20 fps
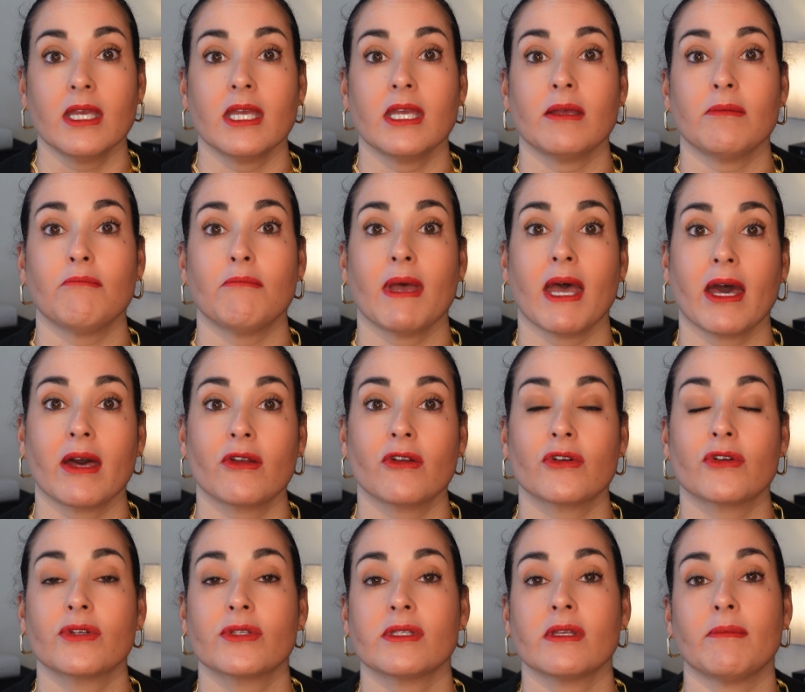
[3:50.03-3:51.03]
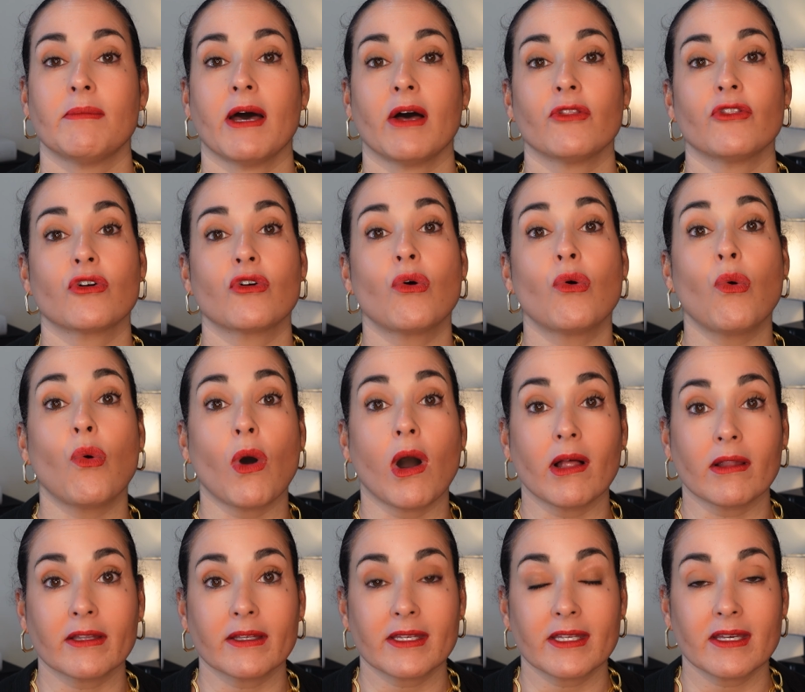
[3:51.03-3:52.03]
It matters about the
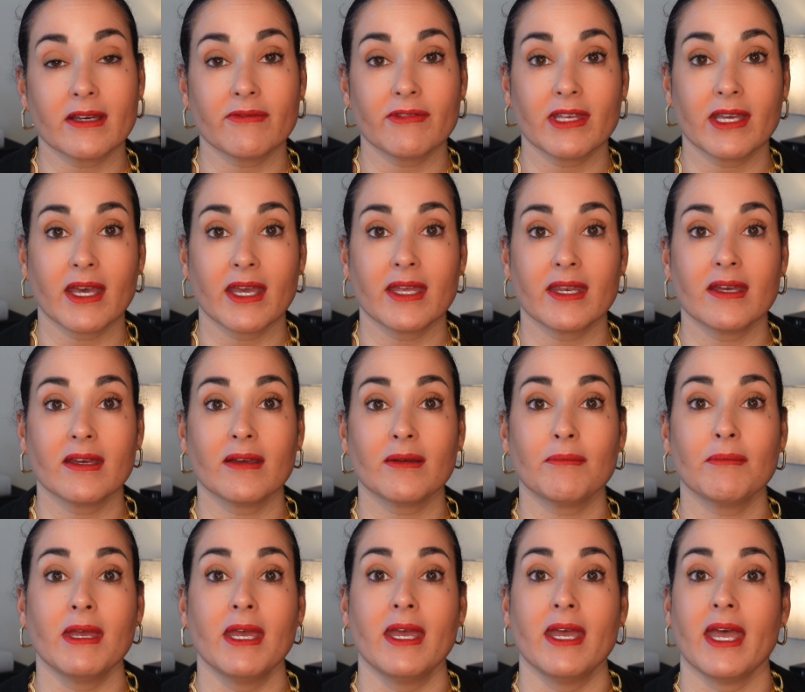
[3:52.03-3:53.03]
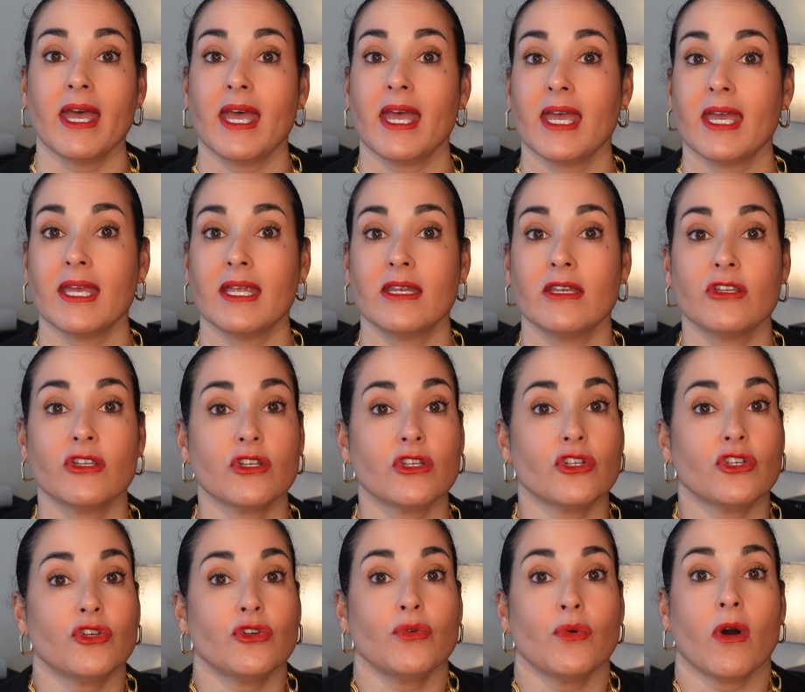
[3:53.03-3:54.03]
quality of the item, and
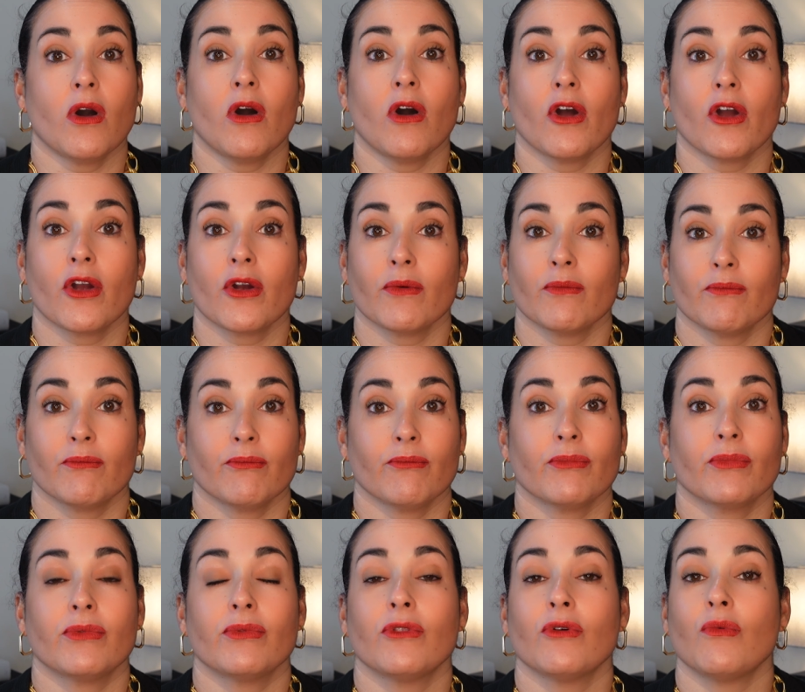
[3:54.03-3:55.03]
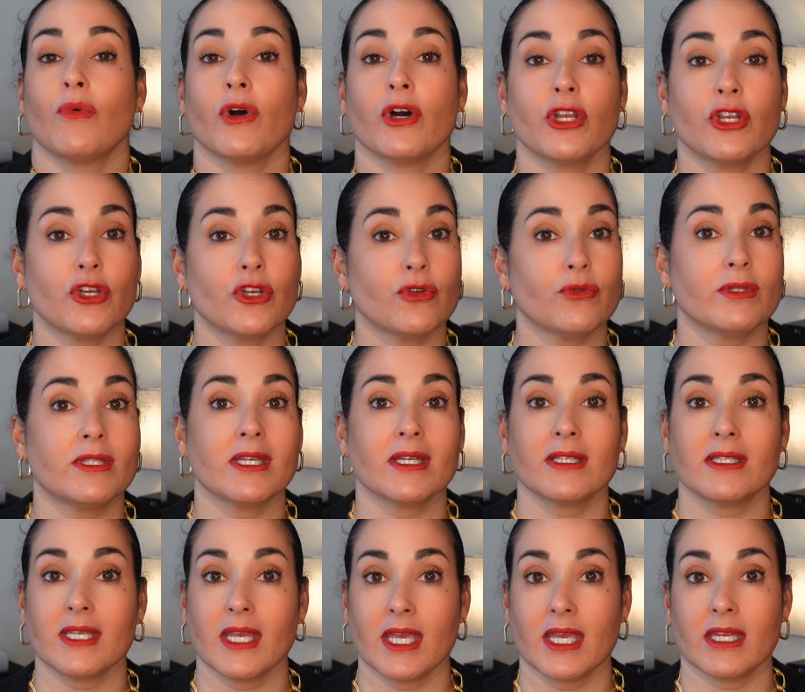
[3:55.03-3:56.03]
you are the one who
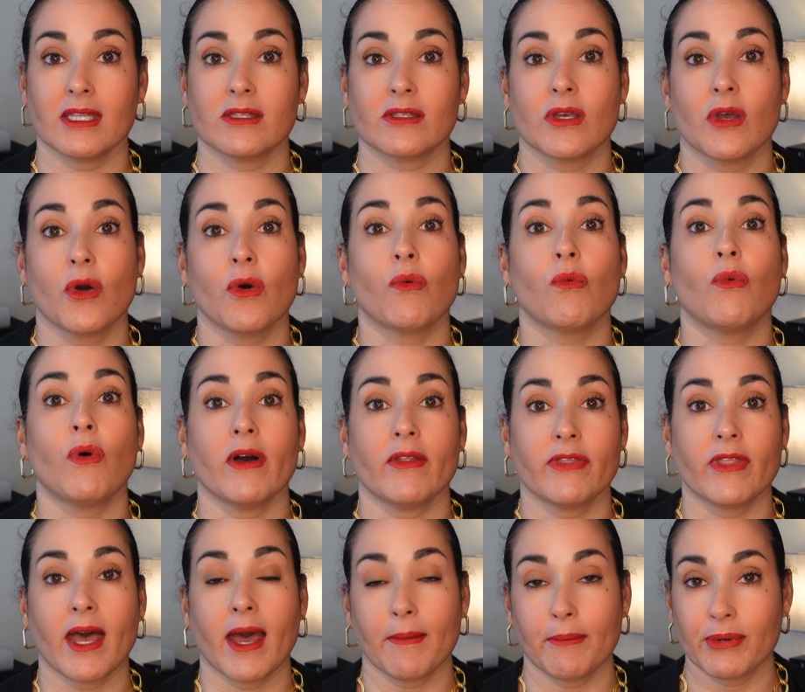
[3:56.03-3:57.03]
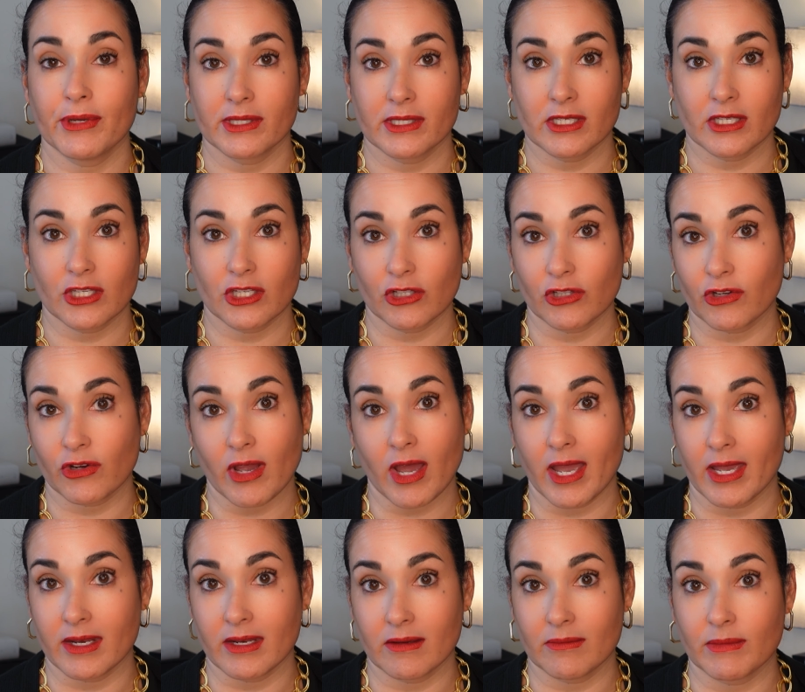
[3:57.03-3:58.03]
dictates what that particular
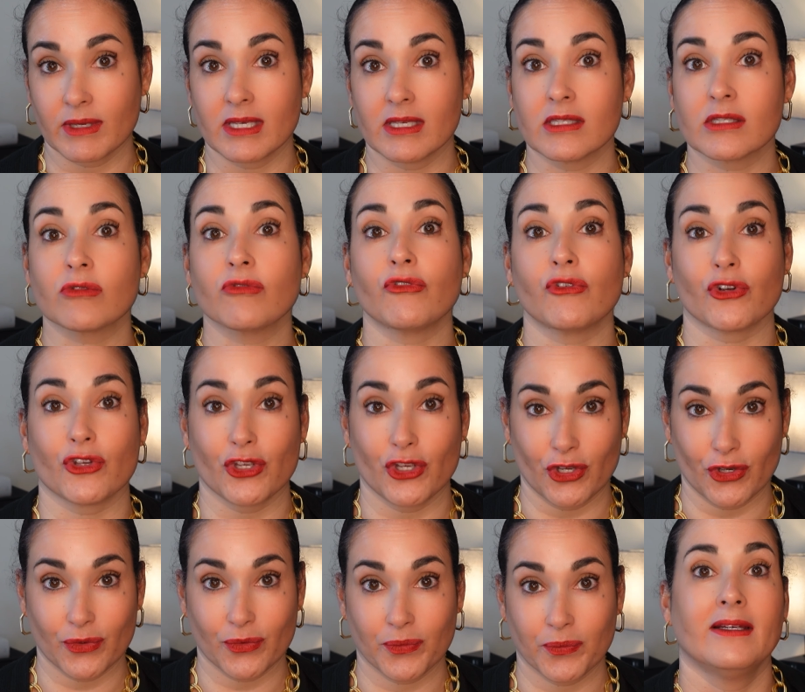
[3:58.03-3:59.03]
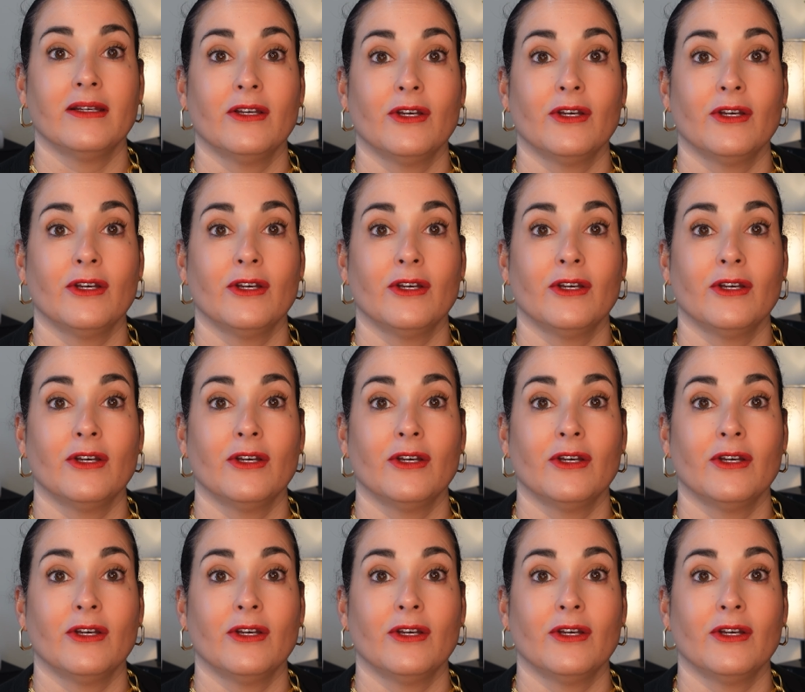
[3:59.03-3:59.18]
item is for you.